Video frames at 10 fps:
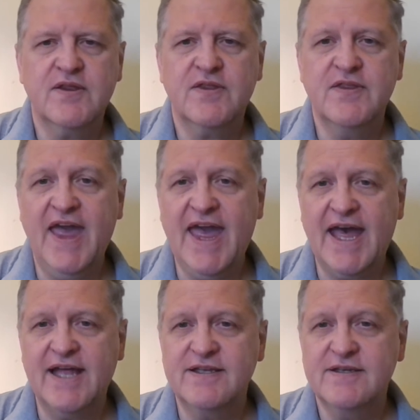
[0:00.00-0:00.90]

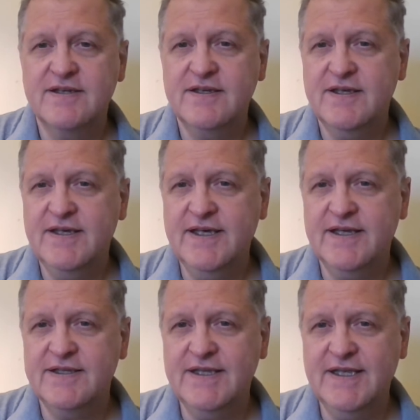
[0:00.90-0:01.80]
That
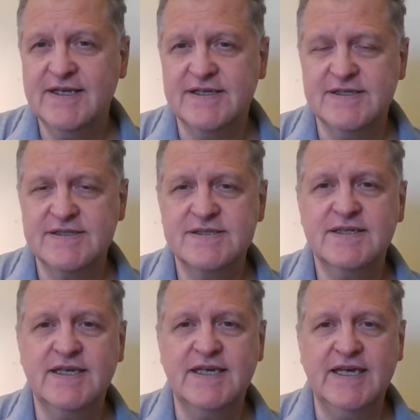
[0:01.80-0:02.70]
it is
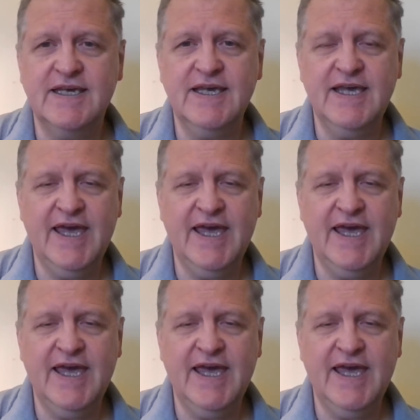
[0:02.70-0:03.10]
que